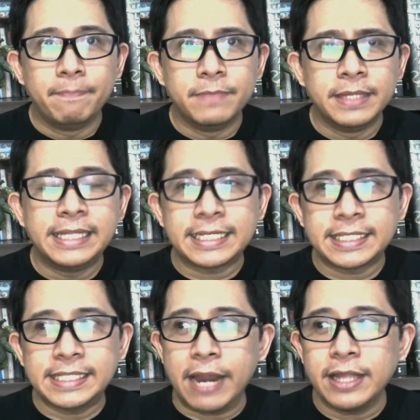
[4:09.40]
The
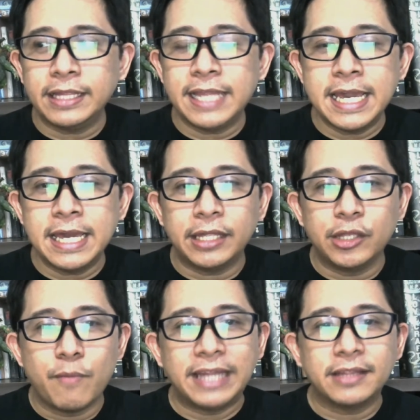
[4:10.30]
dexterity
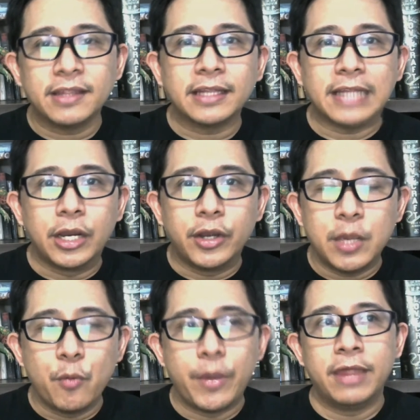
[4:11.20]
you might not
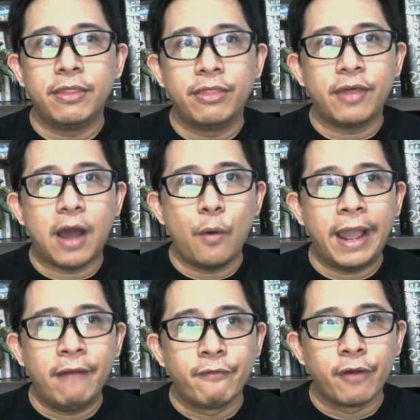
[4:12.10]
agree with,
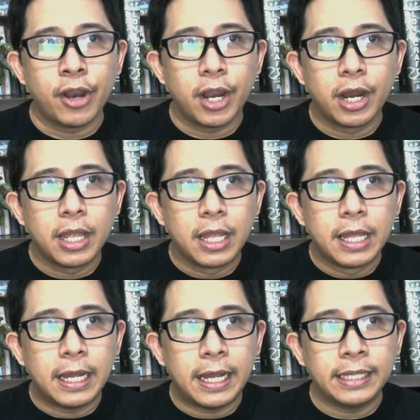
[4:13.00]
however,
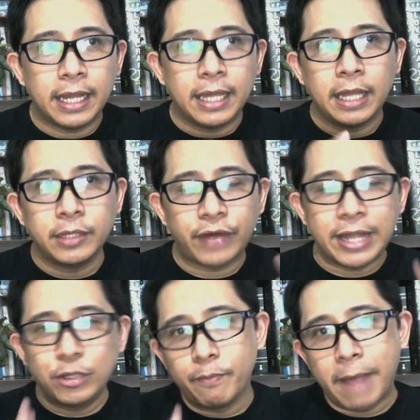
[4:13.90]
I
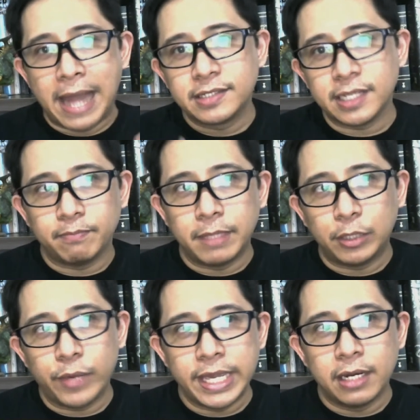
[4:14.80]
tried to balance it
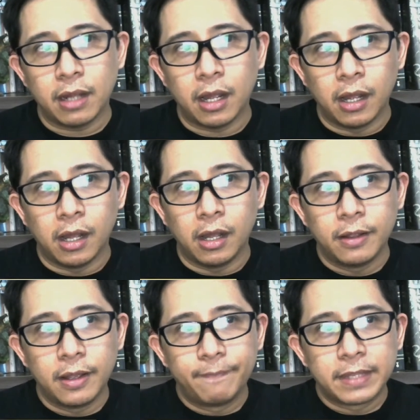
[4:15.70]
between
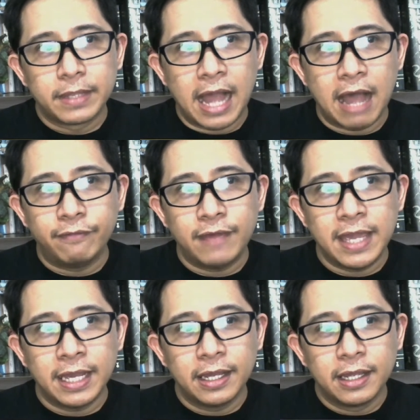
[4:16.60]

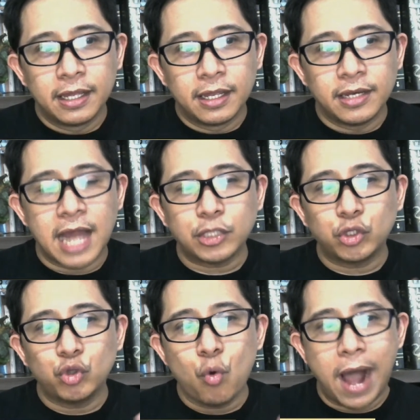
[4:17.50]
having
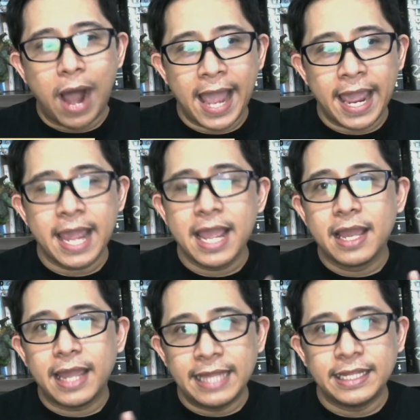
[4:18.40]
not too high
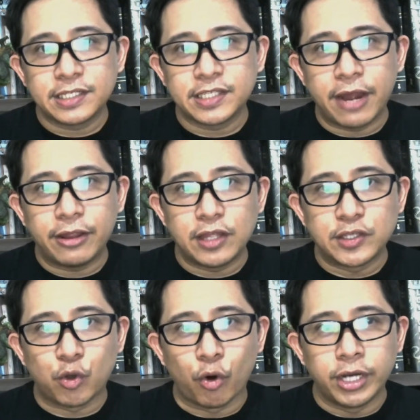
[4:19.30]
a dexterity
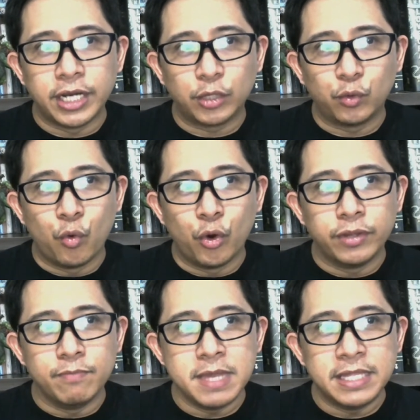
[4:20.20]
score that would
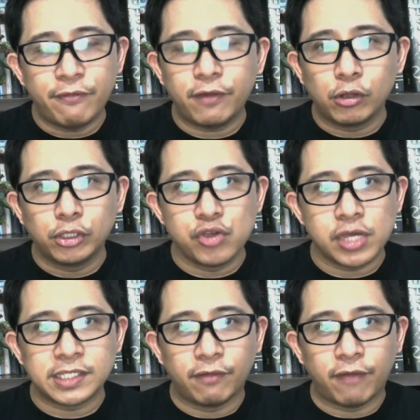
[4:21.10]
be difficult to
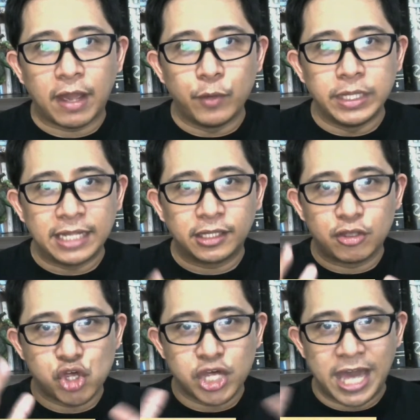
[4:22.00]
justify with that
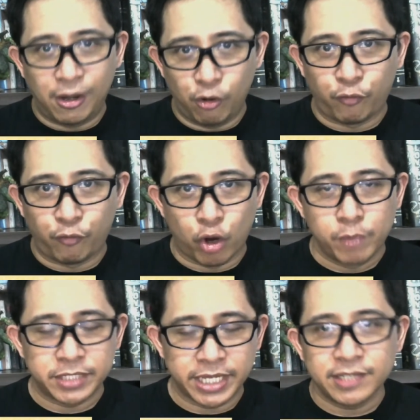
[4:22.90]
shell of
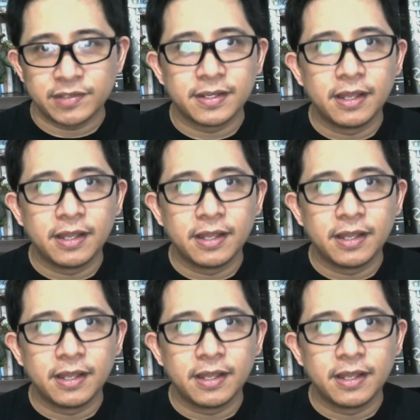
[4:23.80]
corpses,